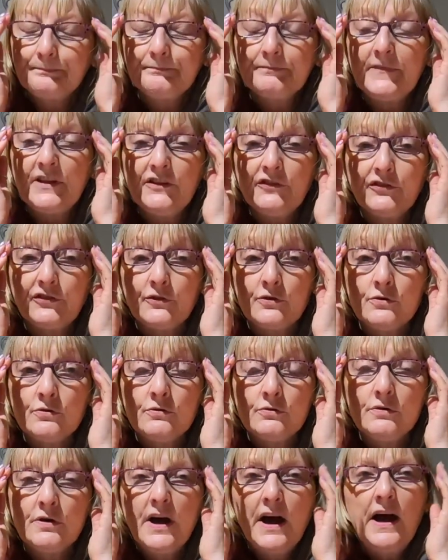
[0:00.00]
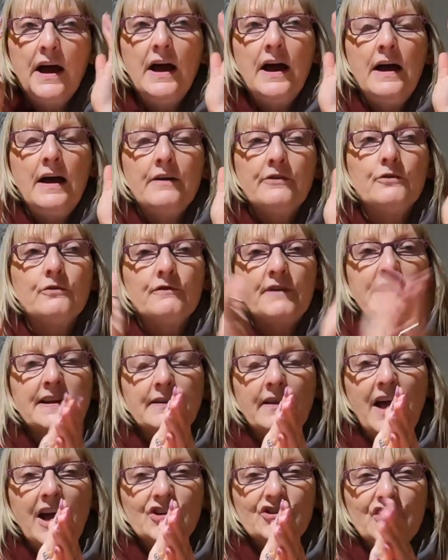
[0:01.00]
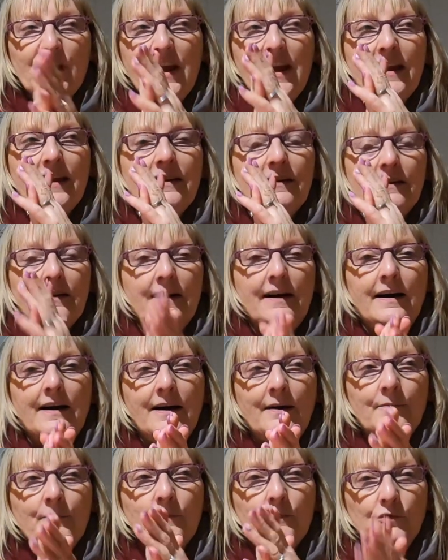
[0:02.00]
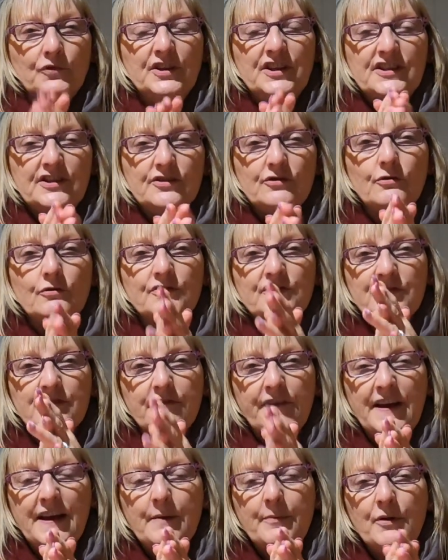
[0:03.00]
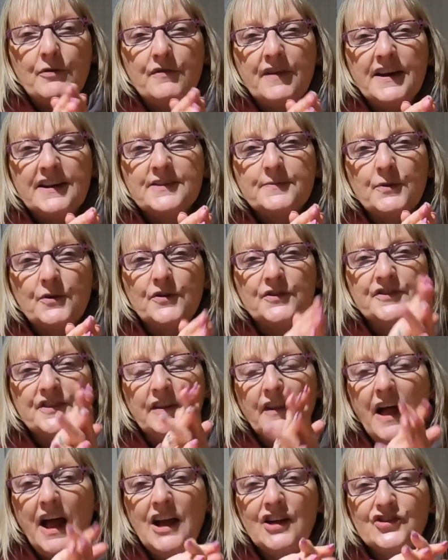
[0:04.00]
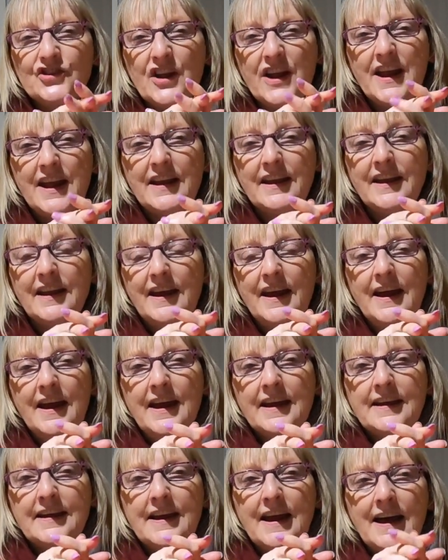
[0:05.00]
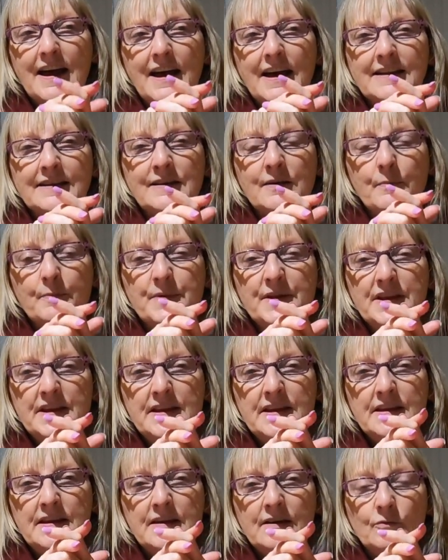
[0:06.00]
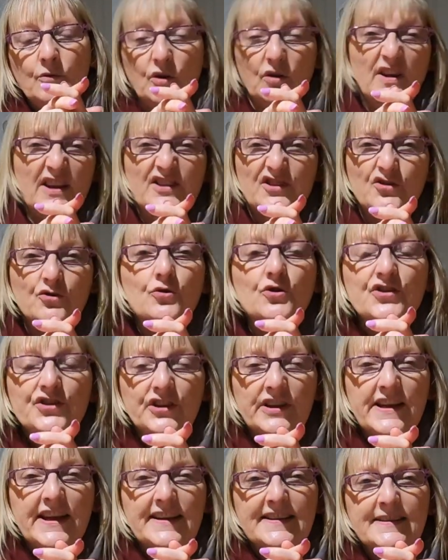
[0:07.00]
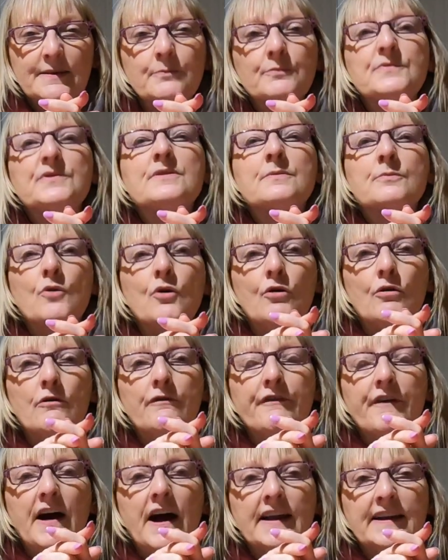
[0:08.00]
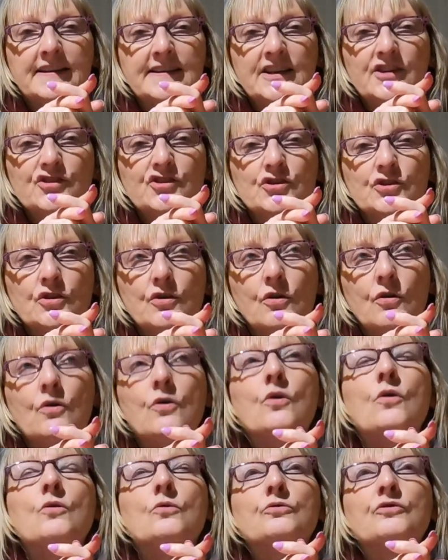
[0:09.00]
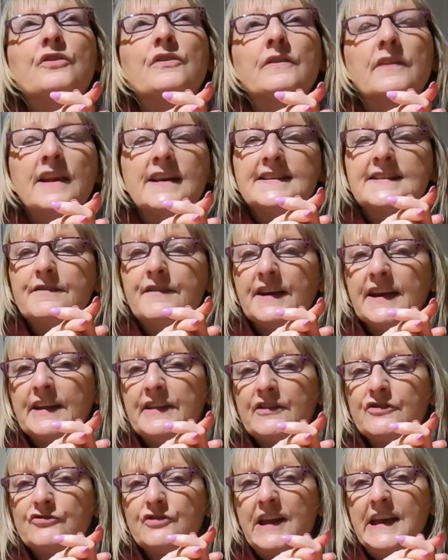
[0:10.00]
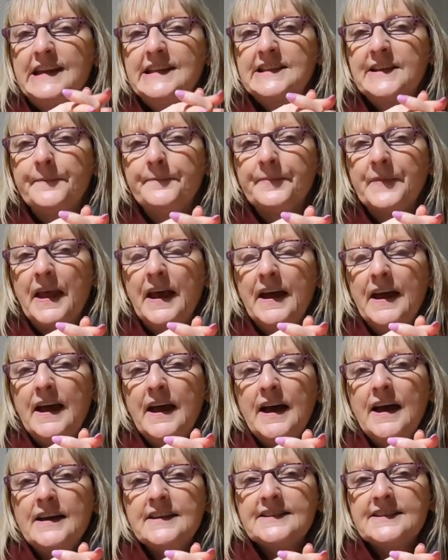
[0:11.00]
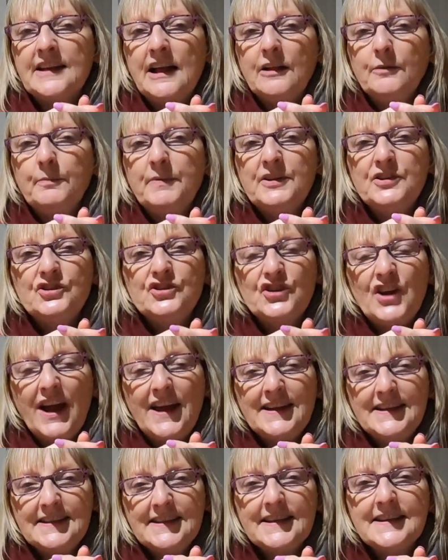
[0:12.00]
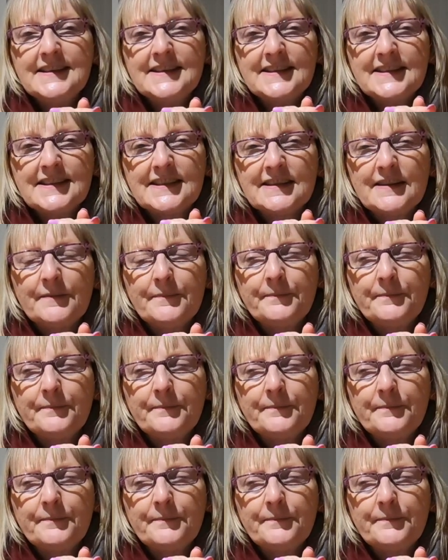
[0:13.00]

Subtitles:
So I thought, right, latch egg, we'll need to talk to the vet about this, because a latch egg can be, is usually a symptom of a condition called, let's see if I get this right, salpingitis,